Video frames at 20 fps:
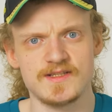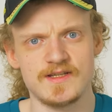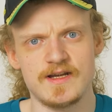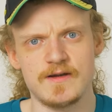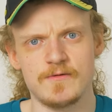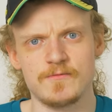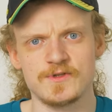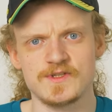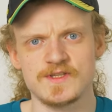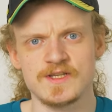So
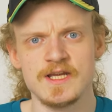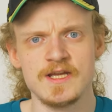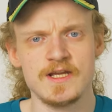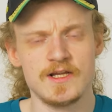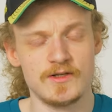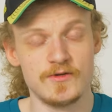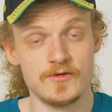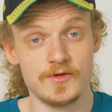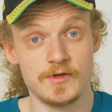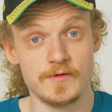I was
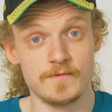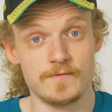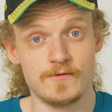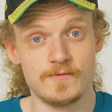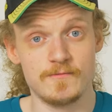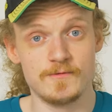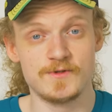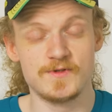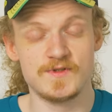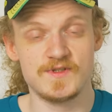looking
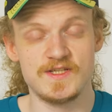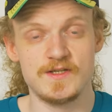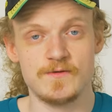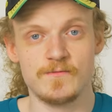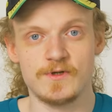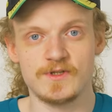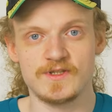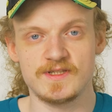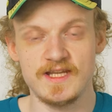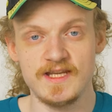forward to see
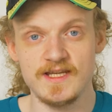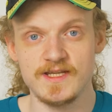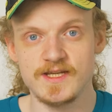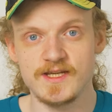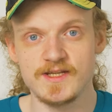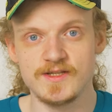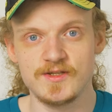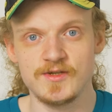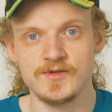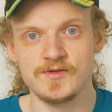what they
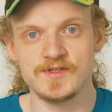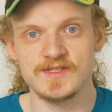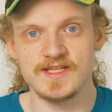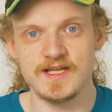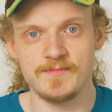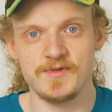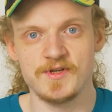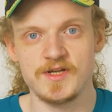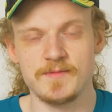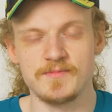can do
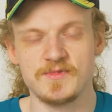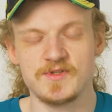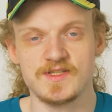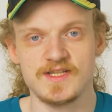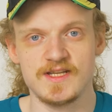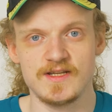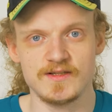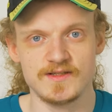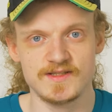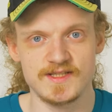stepping up to
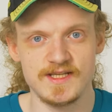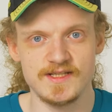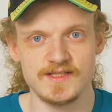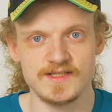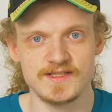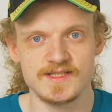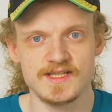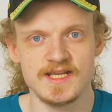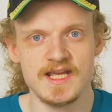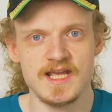
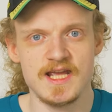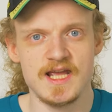single-seaters,